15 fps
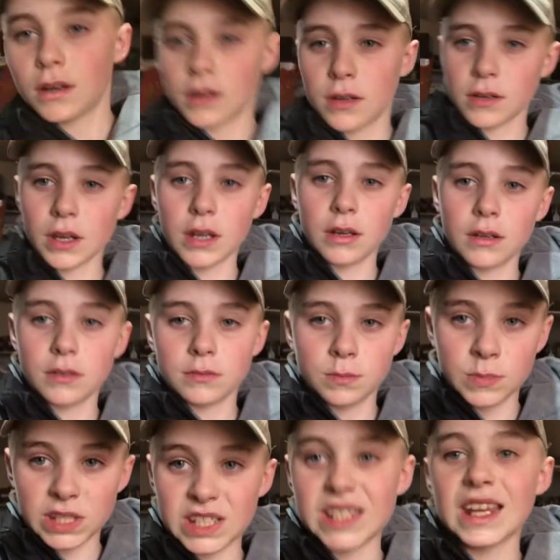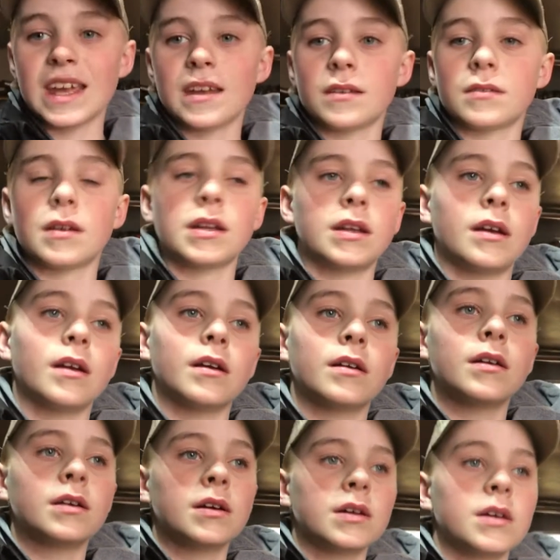right here.
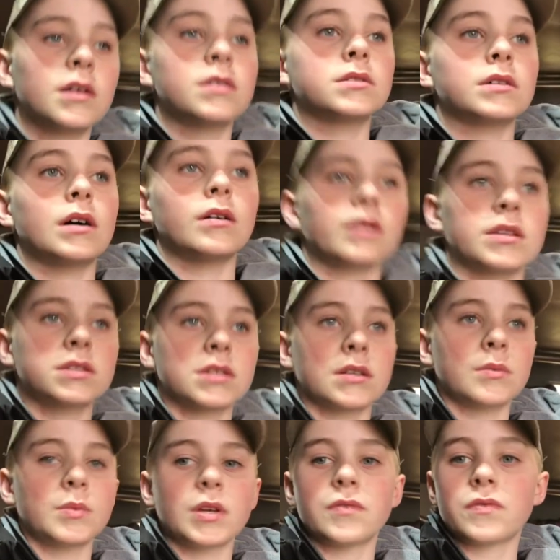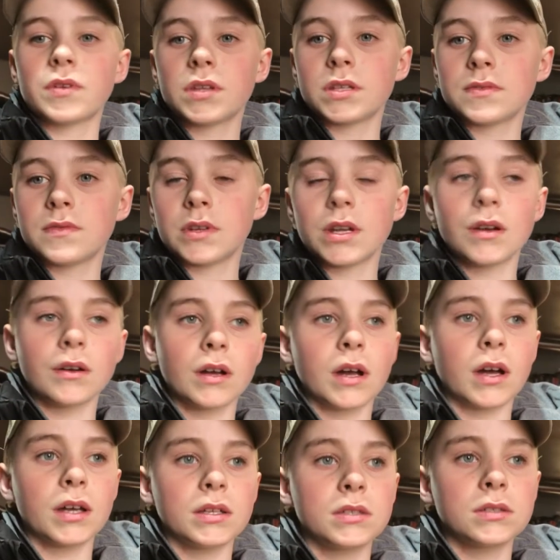So that's going to be it for this video,
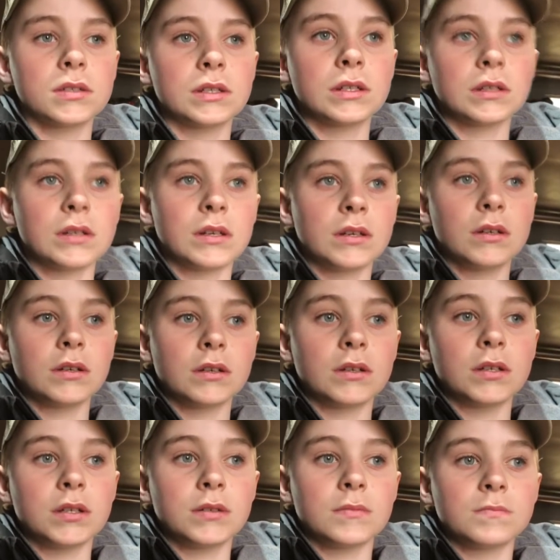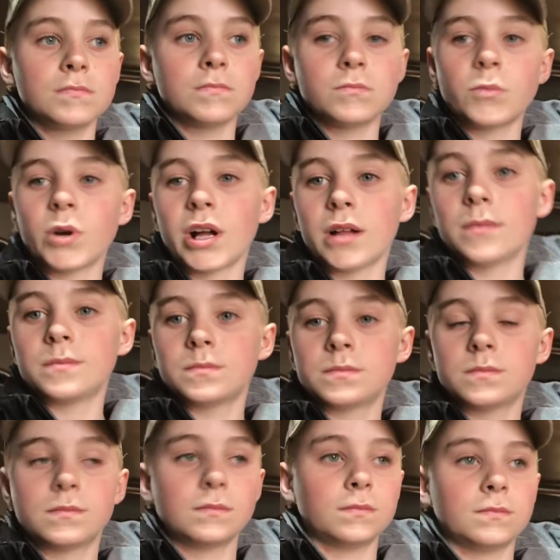guys. Well,
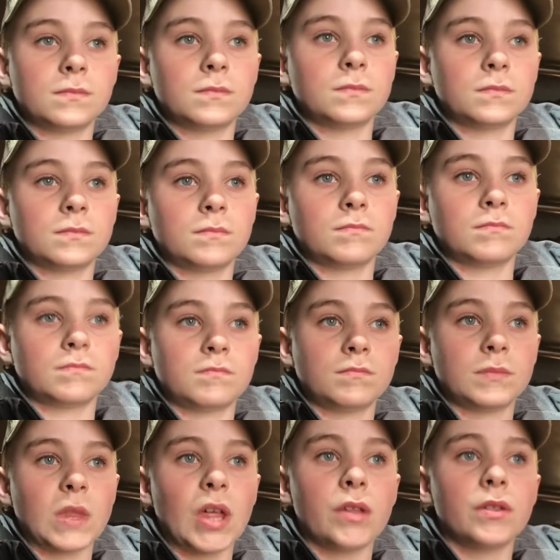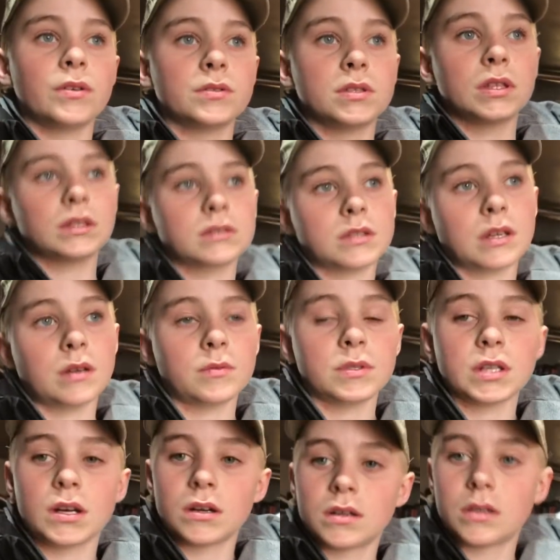all those things that I was
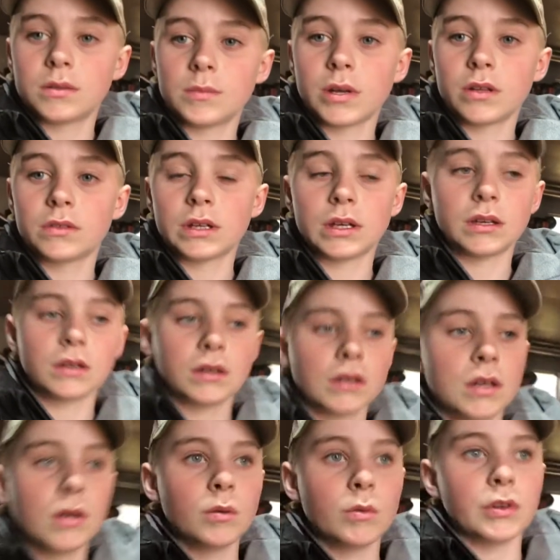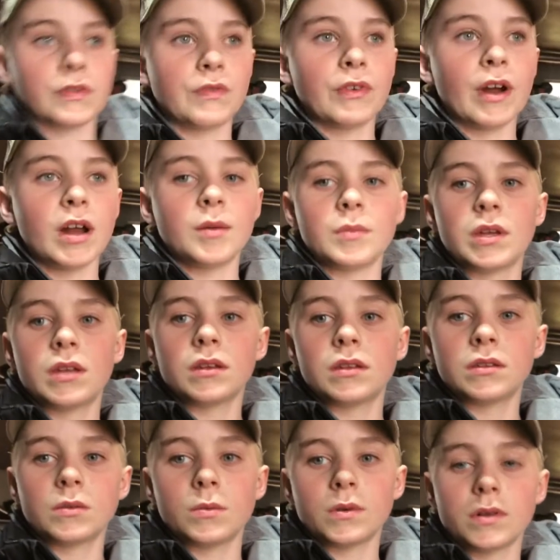talking about, like farming in
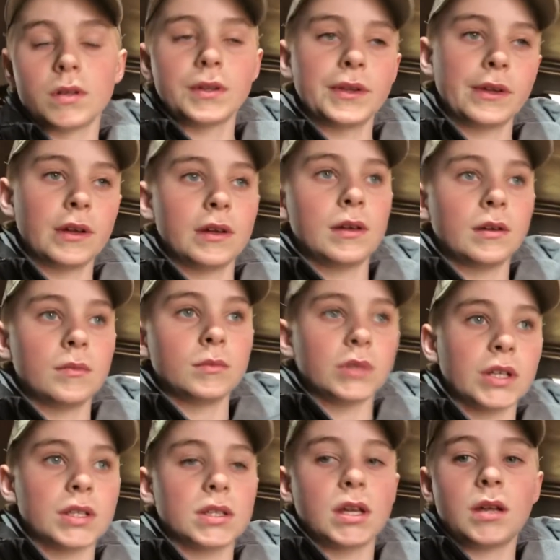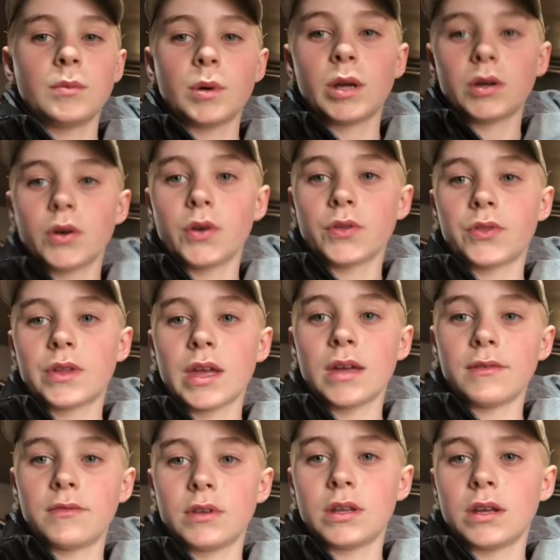the world, well, that's kind of my Earth Day
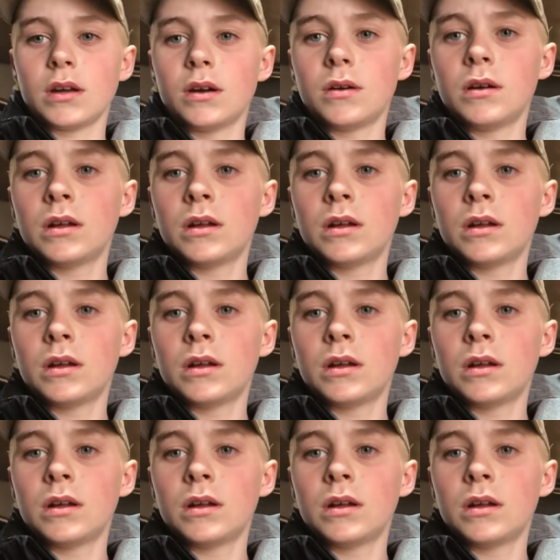video.